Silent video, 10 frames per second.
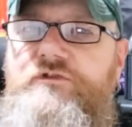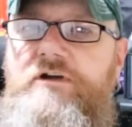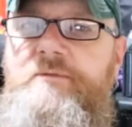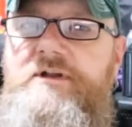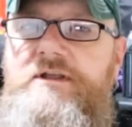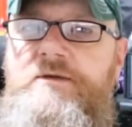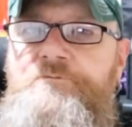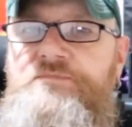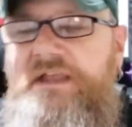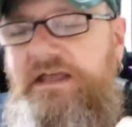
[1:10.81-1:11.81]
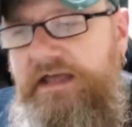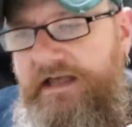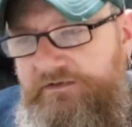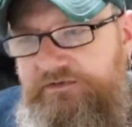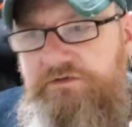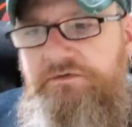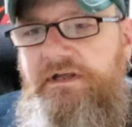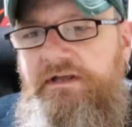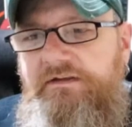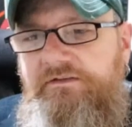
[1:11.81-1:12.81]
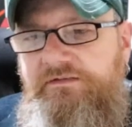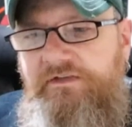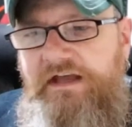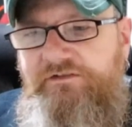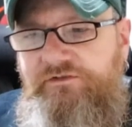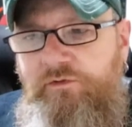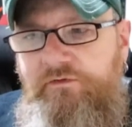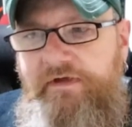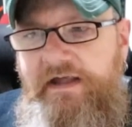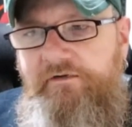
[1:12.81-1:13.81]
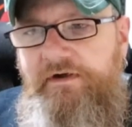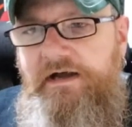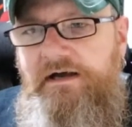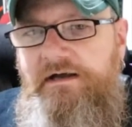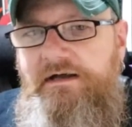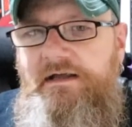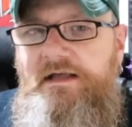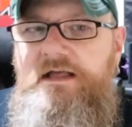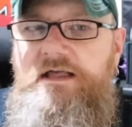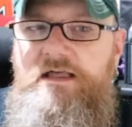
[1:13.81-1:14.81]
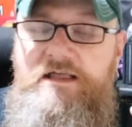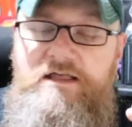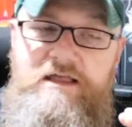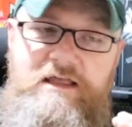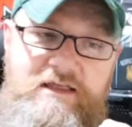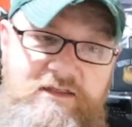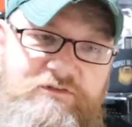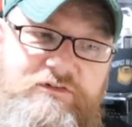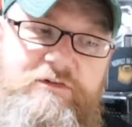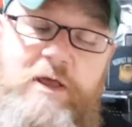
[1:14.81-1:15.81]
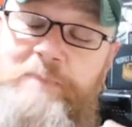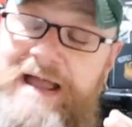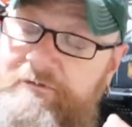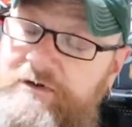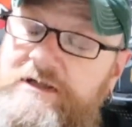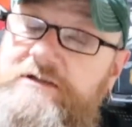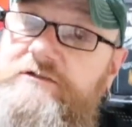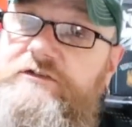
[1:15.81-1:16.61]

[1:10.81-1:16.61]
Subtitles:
Germany. It's unique to that sort of area. It is apparently